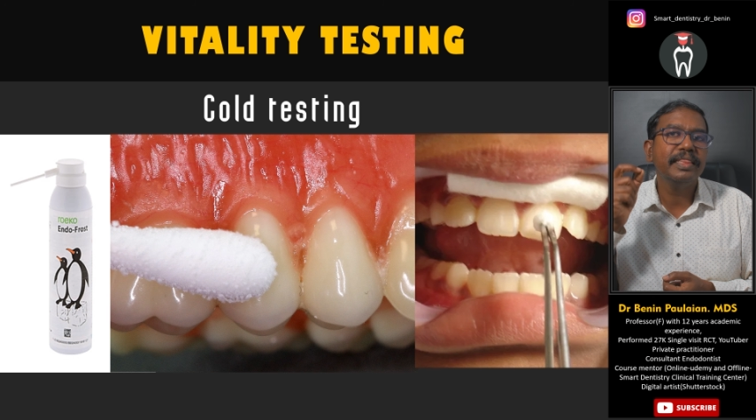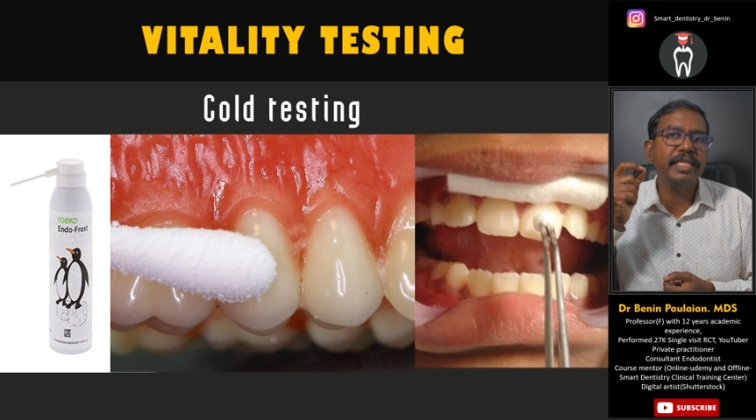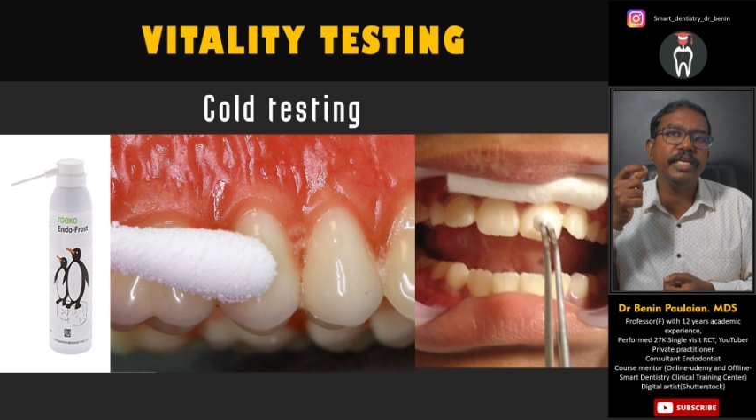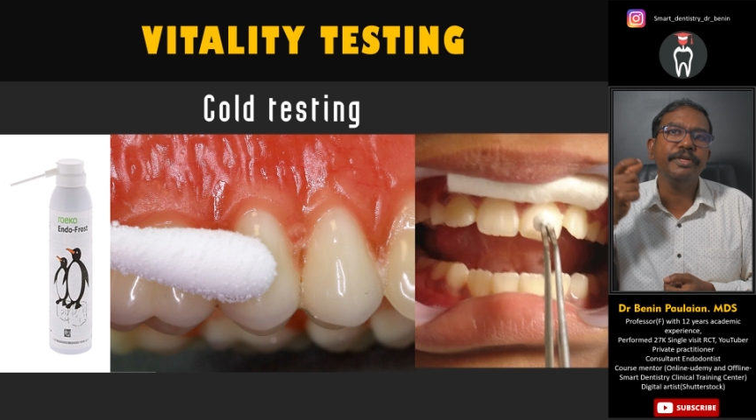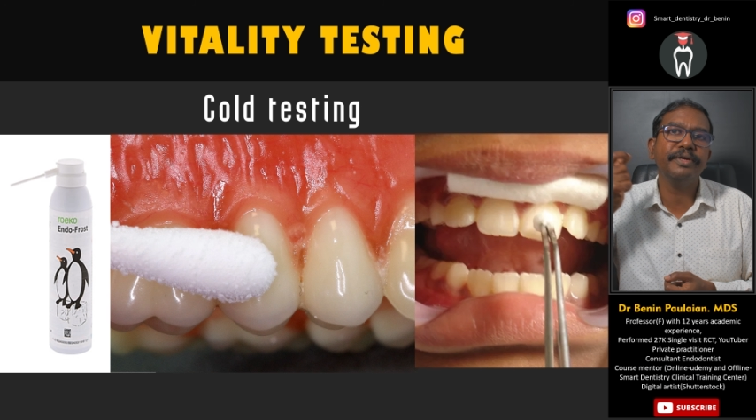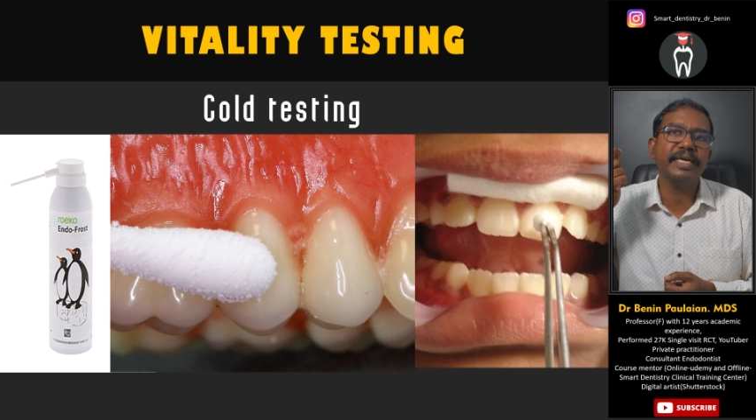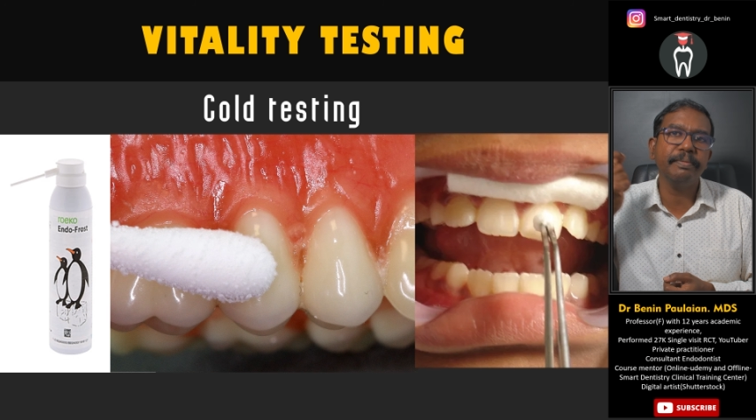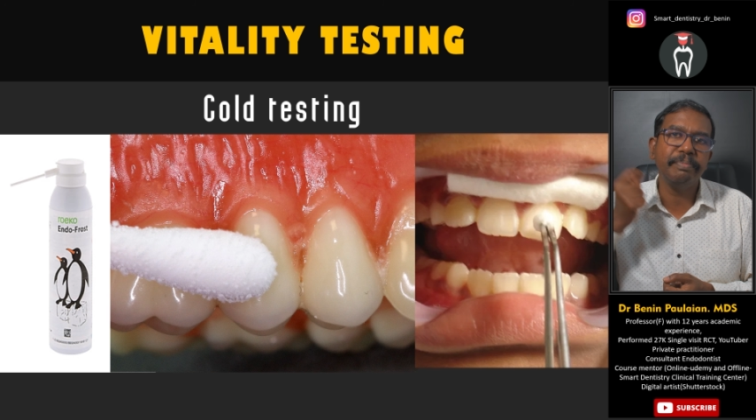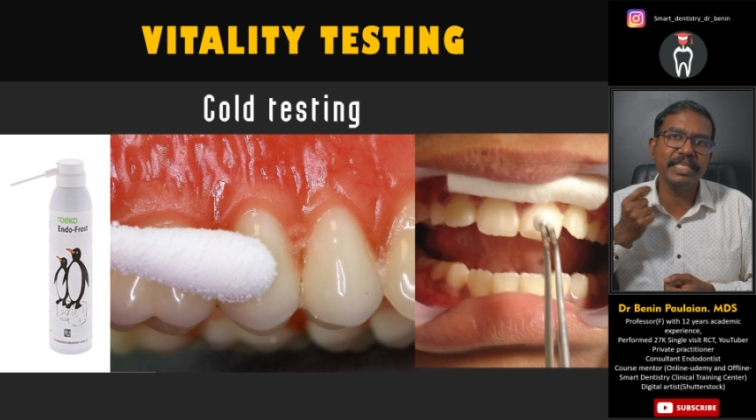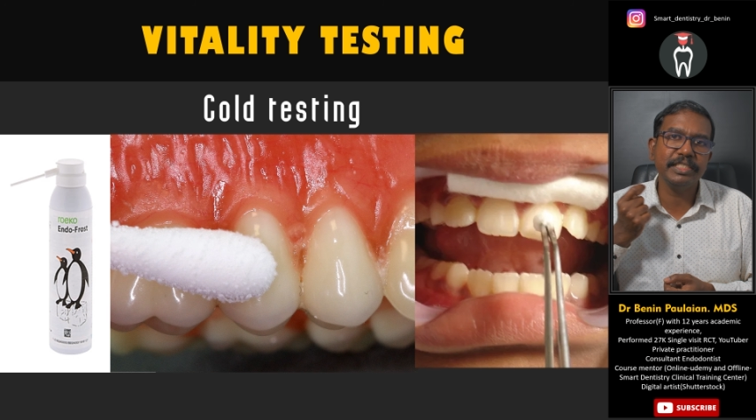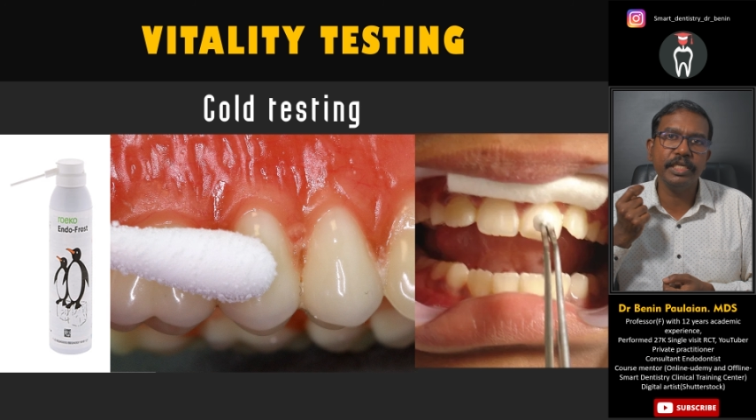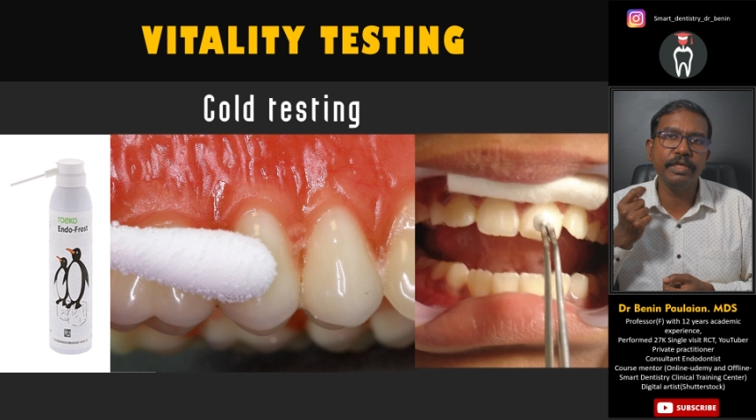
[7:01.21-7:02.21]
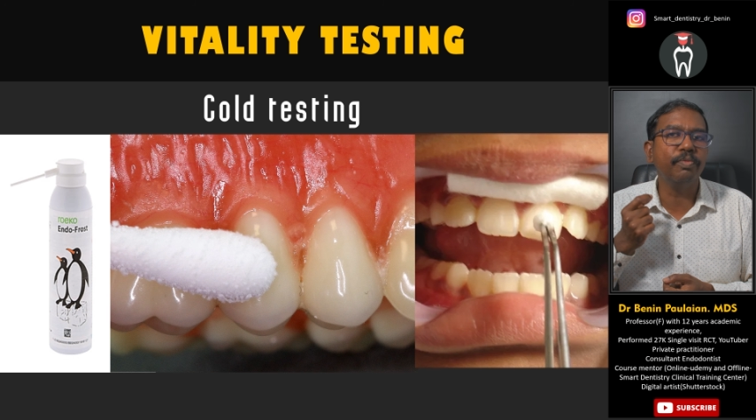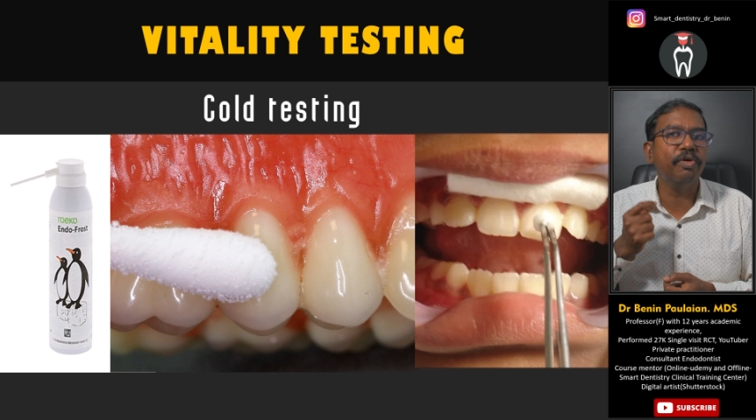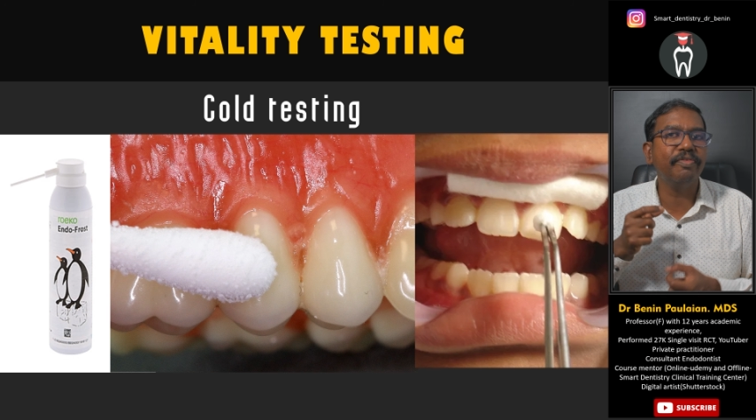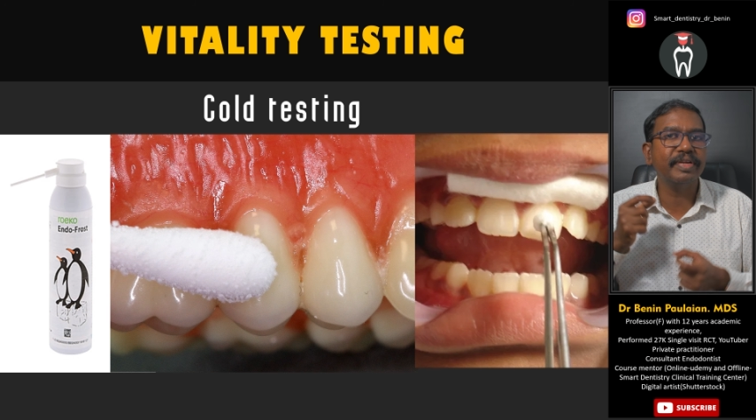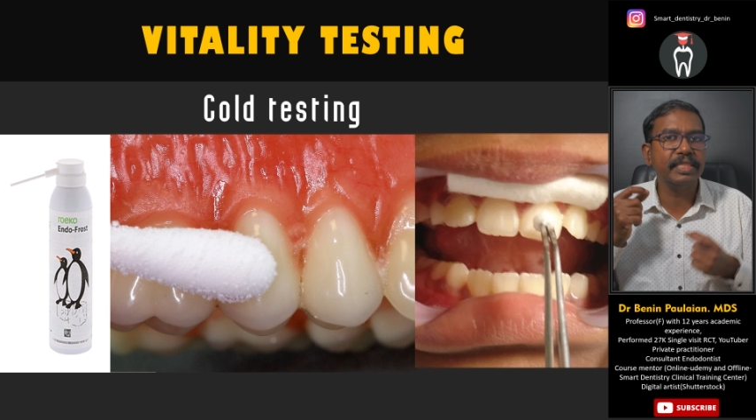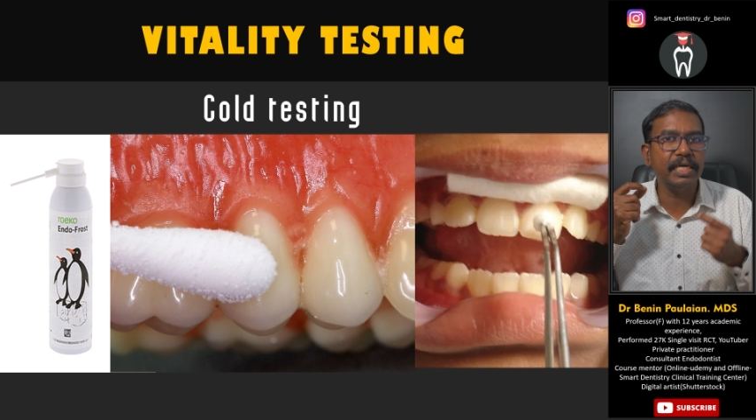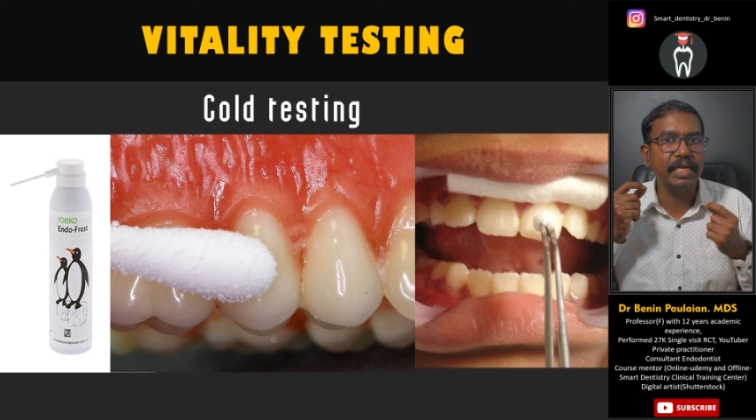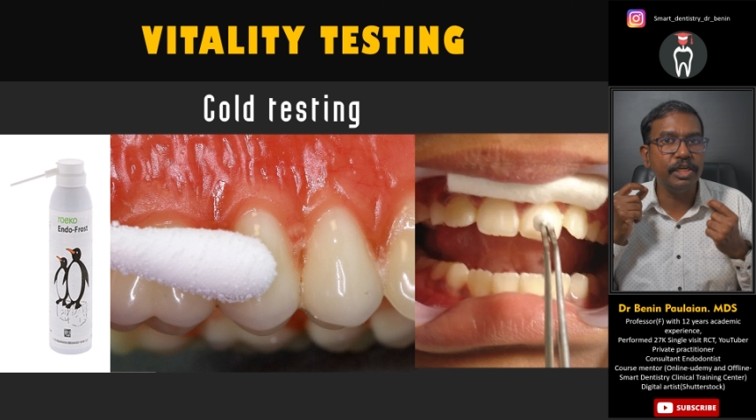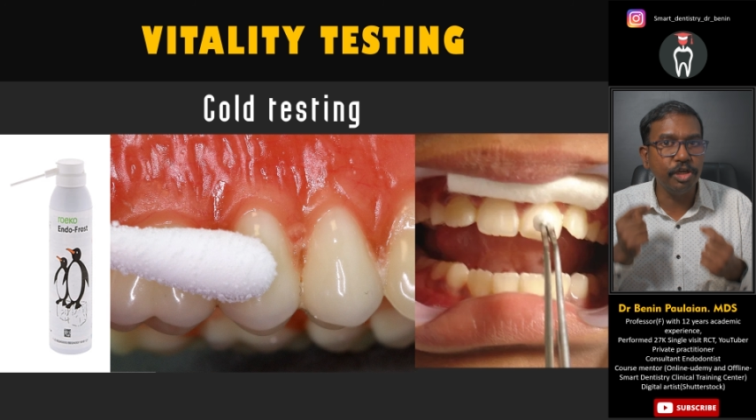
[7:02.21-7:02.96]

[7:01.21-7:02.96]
Then you can place it over the